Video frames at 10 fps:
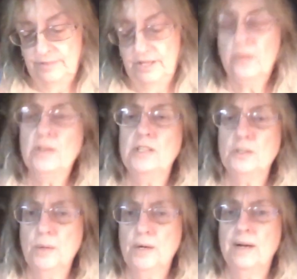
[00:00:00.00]
You know, this
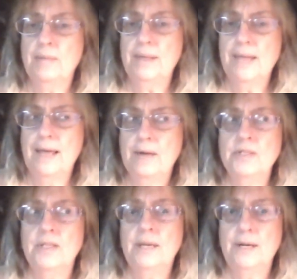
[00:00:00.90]
is weird. I'm in the
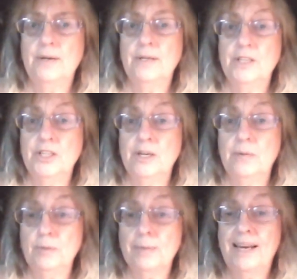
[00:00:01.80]
house in the air conditioning
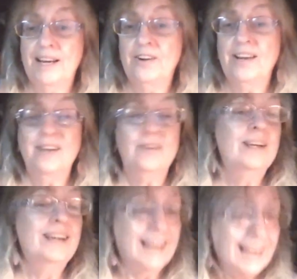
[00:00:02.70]
and with my hair down.
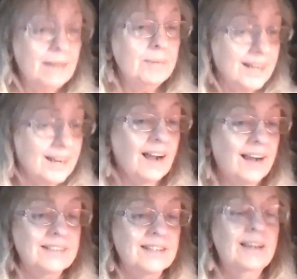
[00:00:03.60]
I'm getting
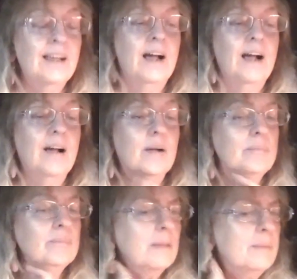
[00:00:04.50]
hot.
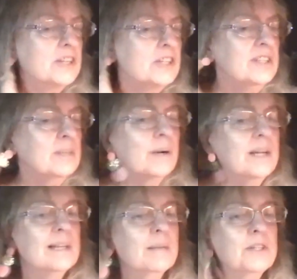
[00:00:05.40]
I'm actually
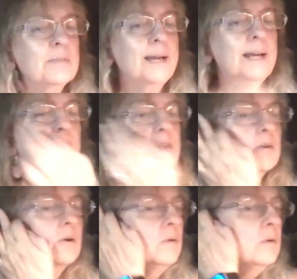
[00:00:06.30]
surprised how much my hair has
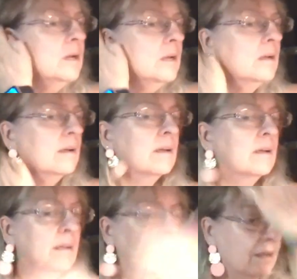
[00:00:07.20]
grown.
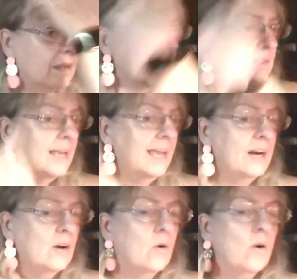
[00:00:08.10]
Because I
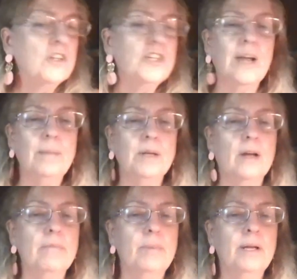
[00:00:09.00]
had it all chopped
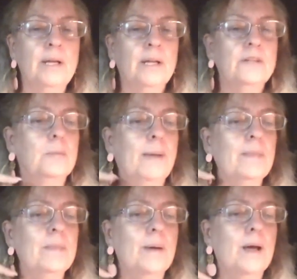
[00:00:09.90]
off to
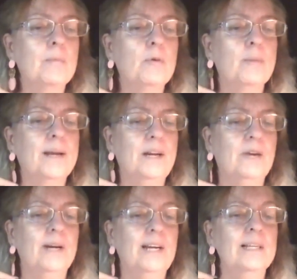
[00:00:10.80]
about the bottom where my
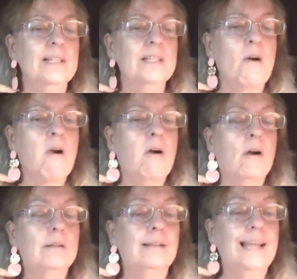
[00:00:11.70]
earring is
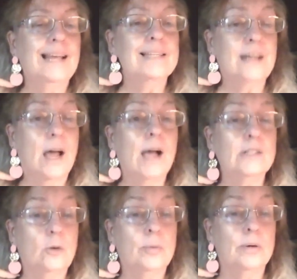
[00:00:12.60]
last
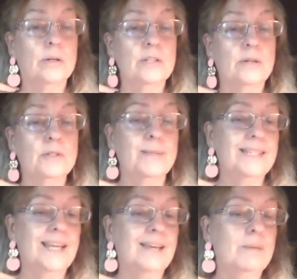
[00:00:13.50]
October. So it's
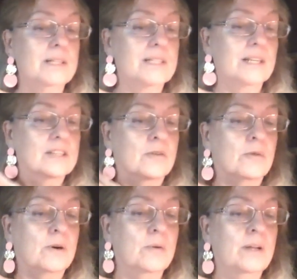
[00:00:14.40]
been 10 months and it's
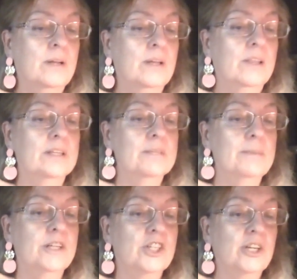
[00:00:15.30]
grown this
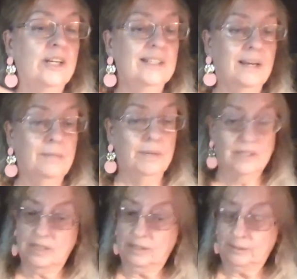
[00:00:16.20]
much in 10
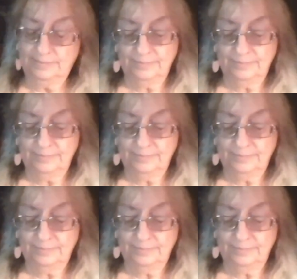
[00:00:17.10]
months.